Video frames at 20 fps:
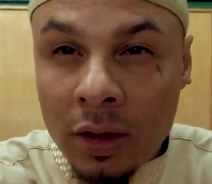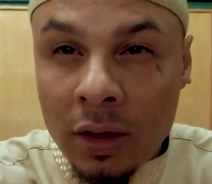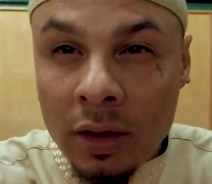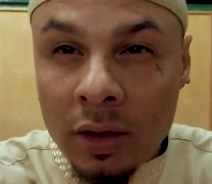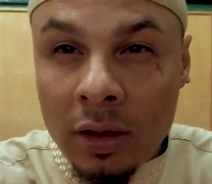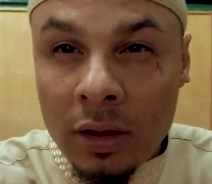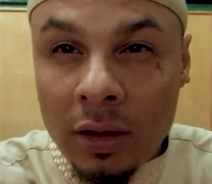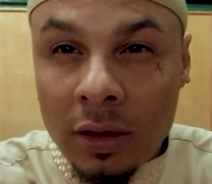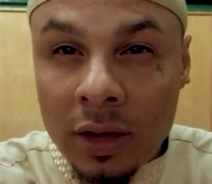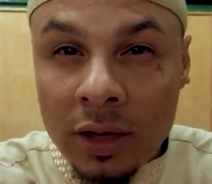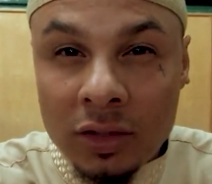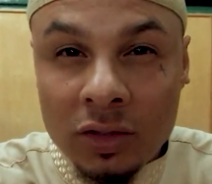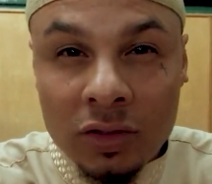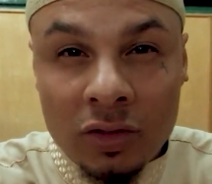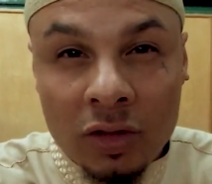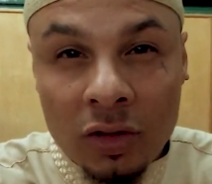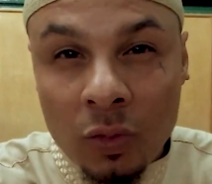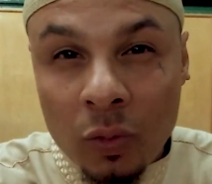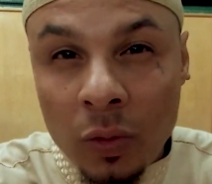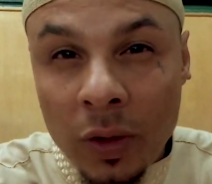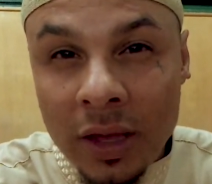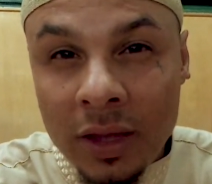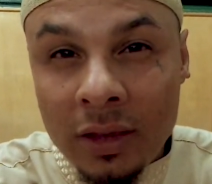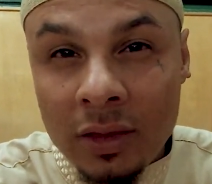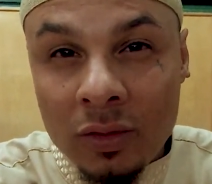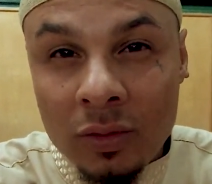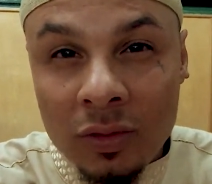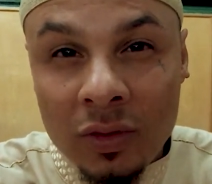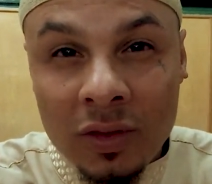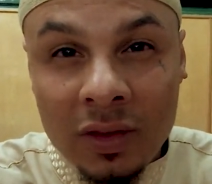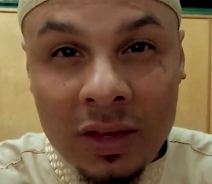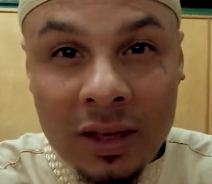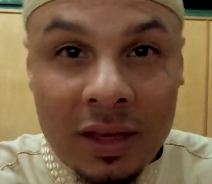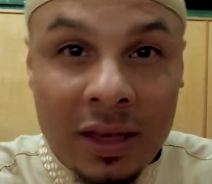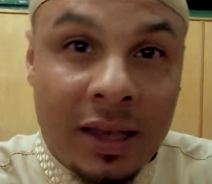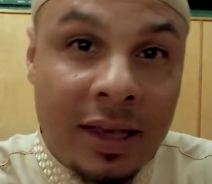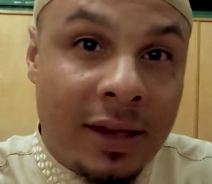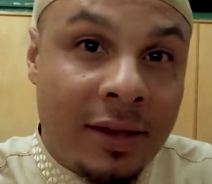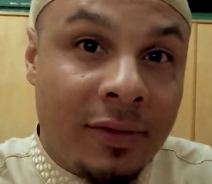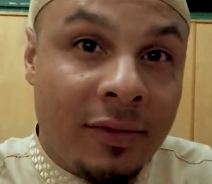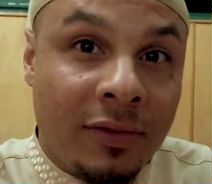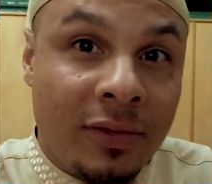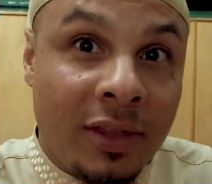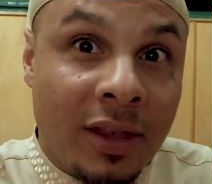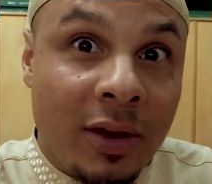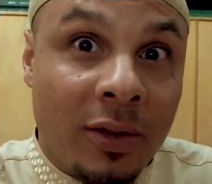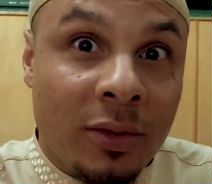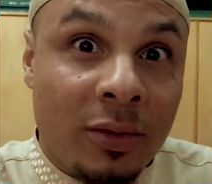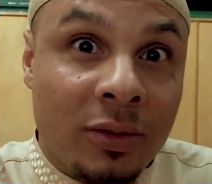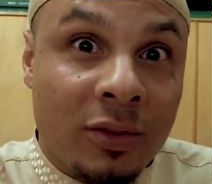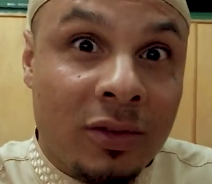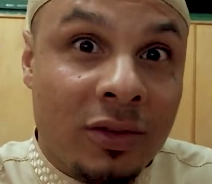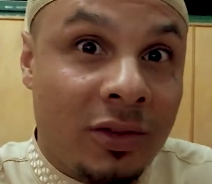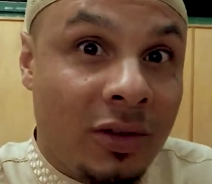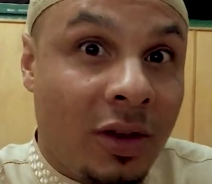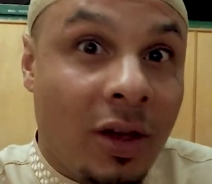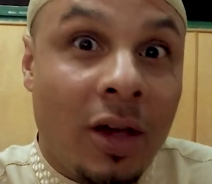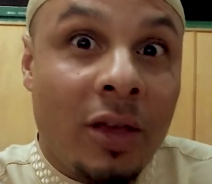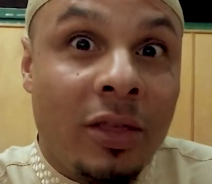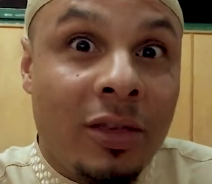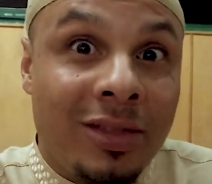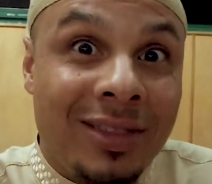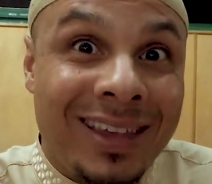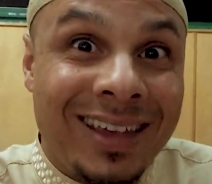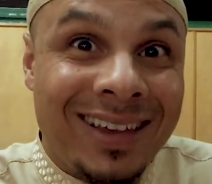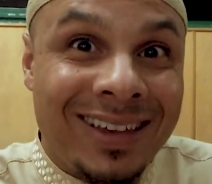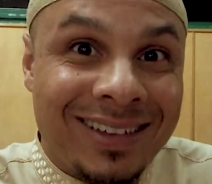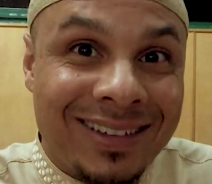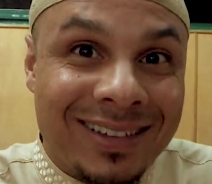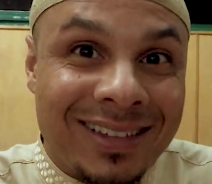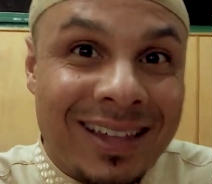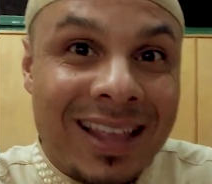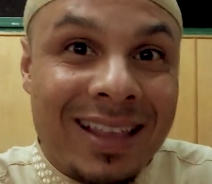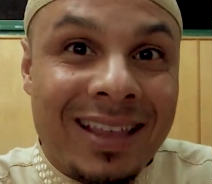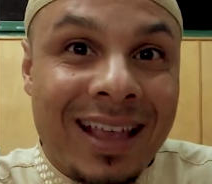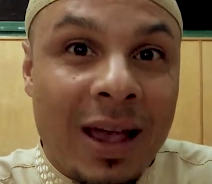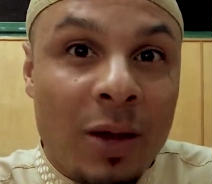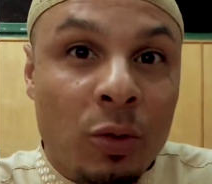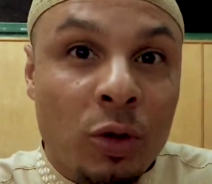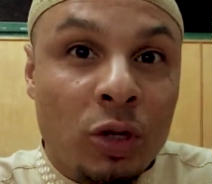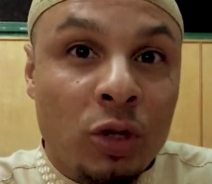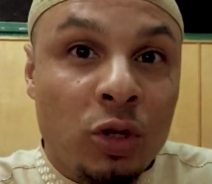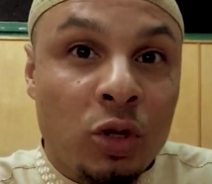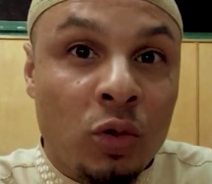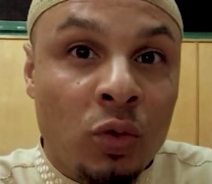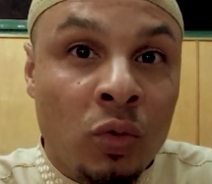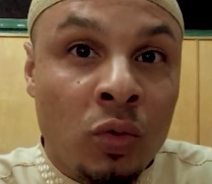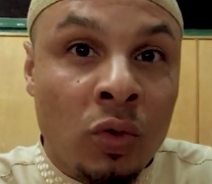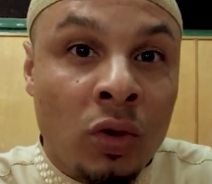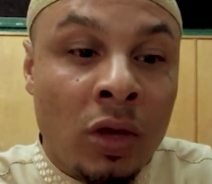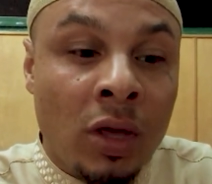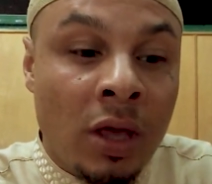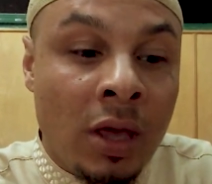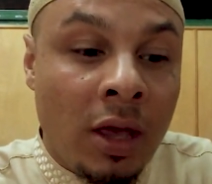uh, just gonna wait to see if there's other things that I will do.